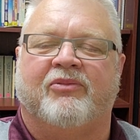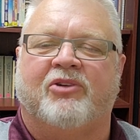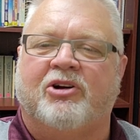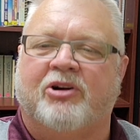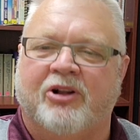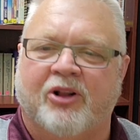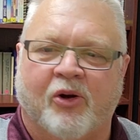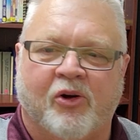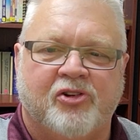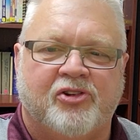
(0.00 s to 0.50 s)

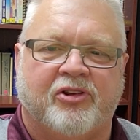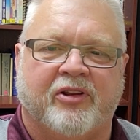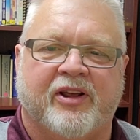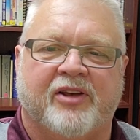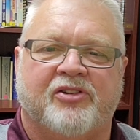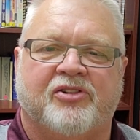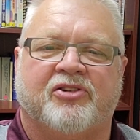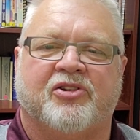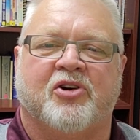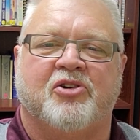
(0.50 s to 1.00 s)
closely
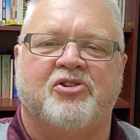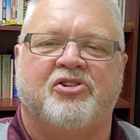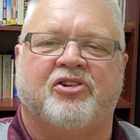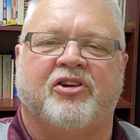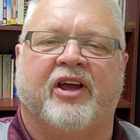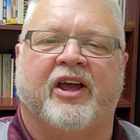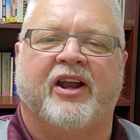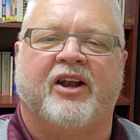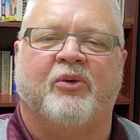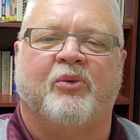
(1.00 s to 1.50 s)

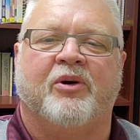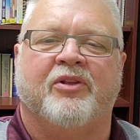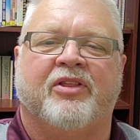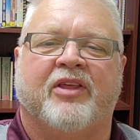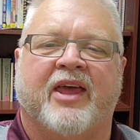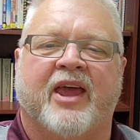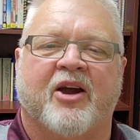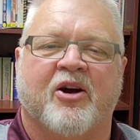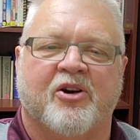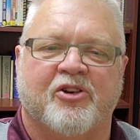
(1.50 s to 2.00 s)
associated with
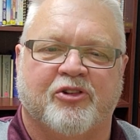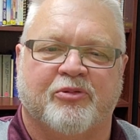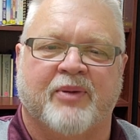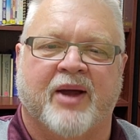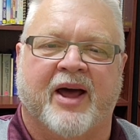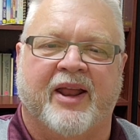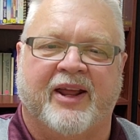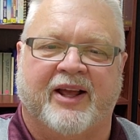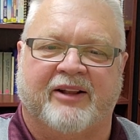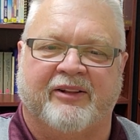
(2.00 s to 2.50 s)

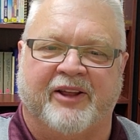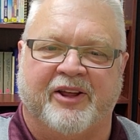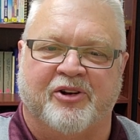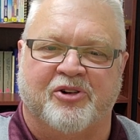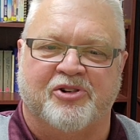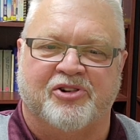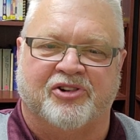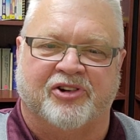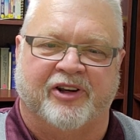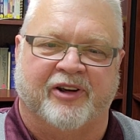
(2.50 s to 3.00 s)
charismatic
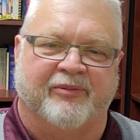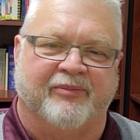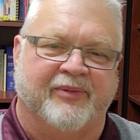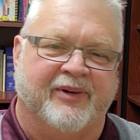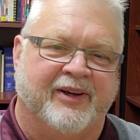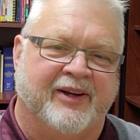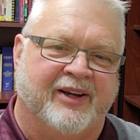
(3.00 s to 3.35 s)
leadership,